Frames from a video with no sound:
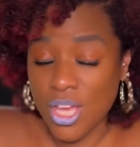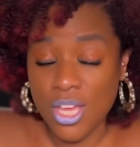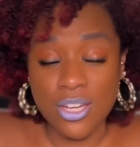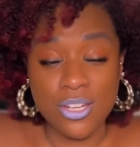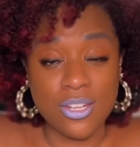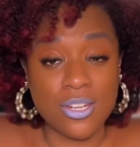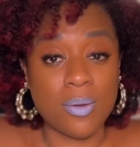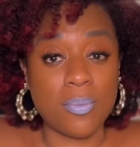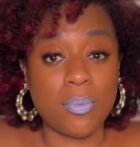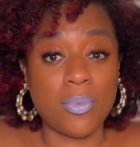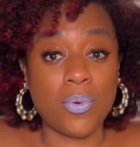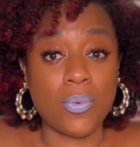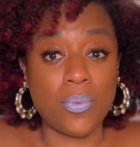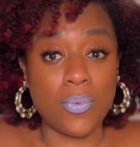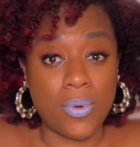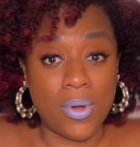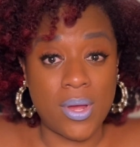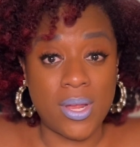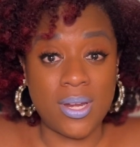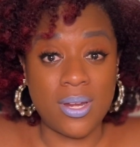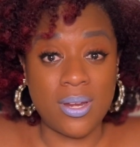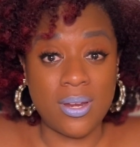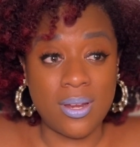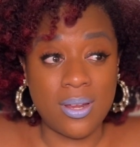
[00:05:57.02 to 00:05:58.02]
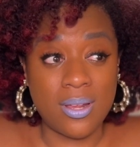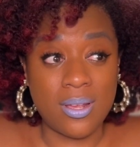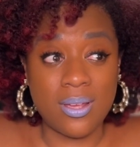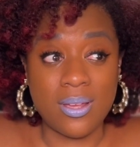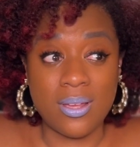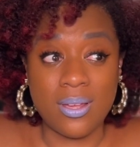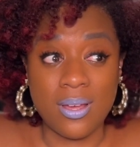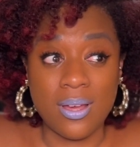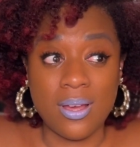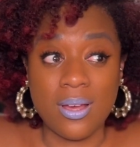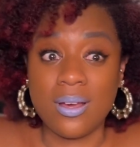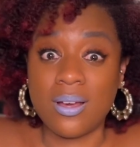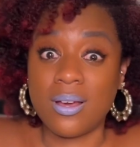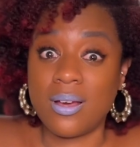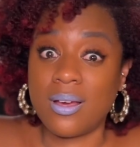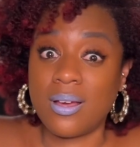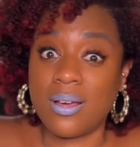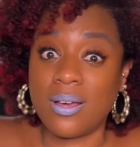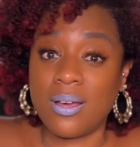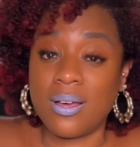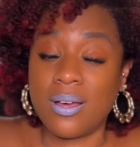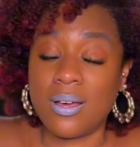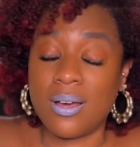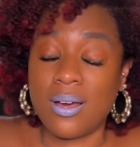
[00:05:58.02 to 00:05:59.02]
#1,
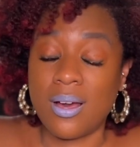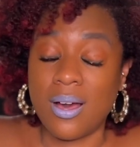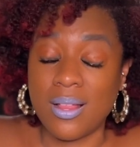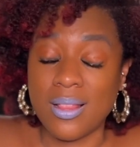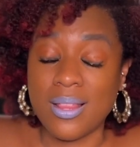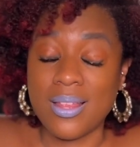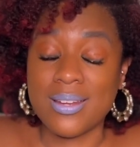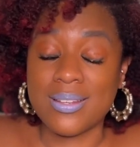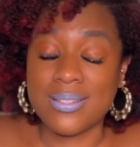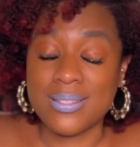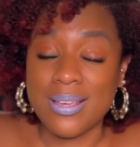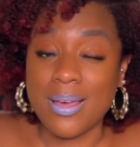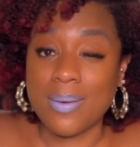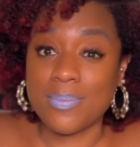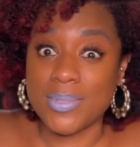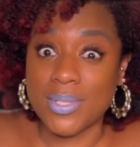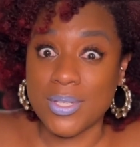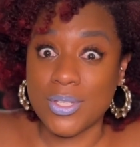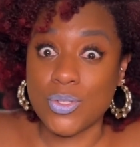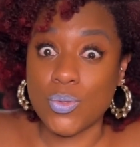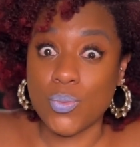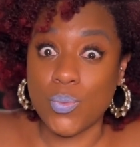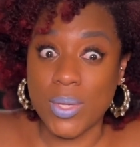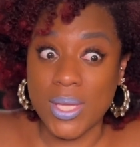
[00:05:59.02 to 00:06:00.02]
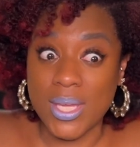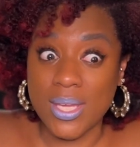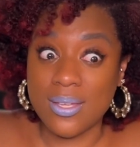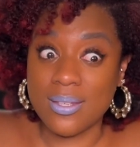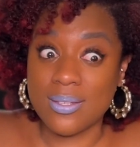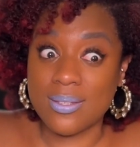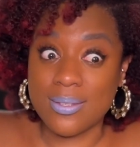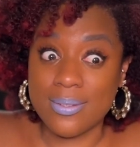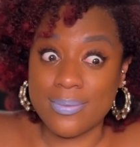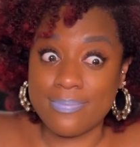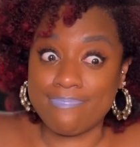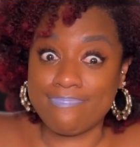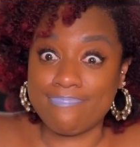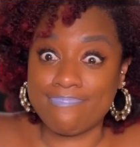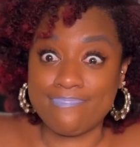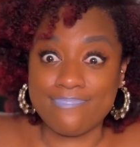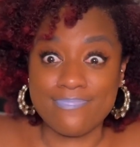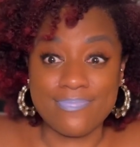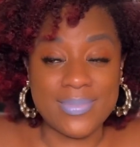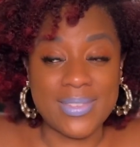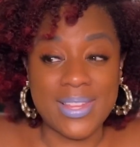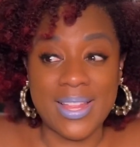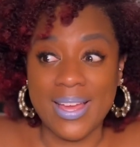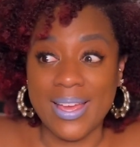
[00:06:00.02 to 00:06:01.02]
a lot of times it's the wigs.
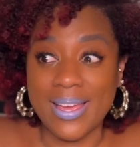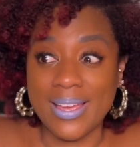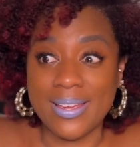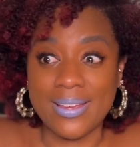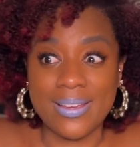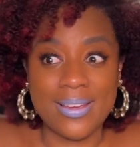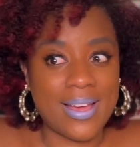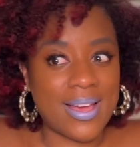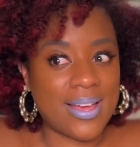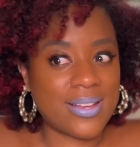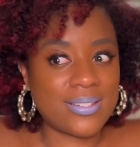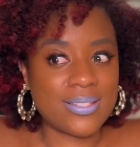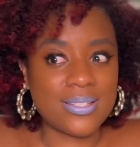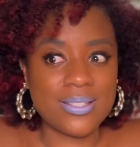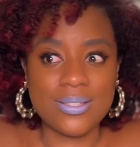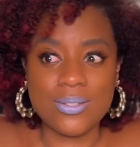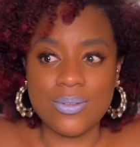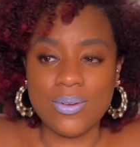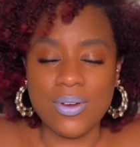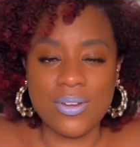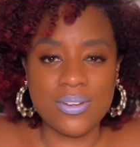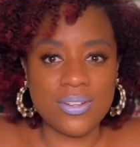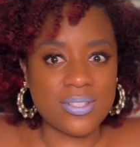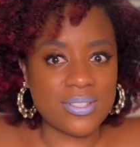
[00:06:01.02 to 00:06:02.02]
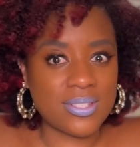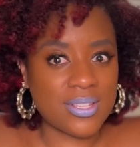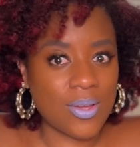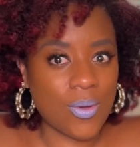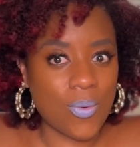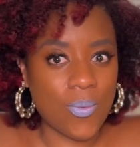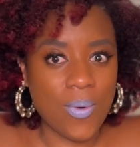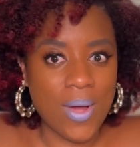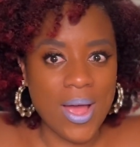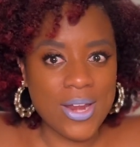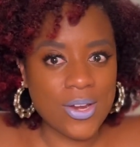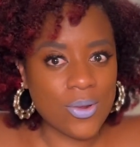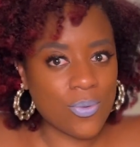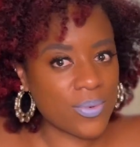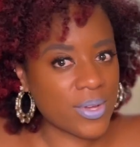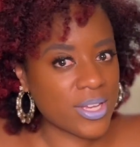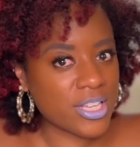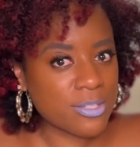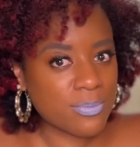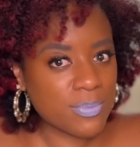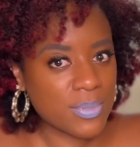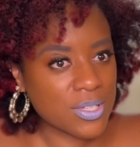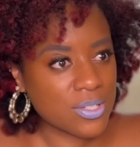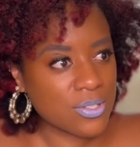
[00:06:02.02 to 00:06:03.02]
Like, I just don't understand why the wigs be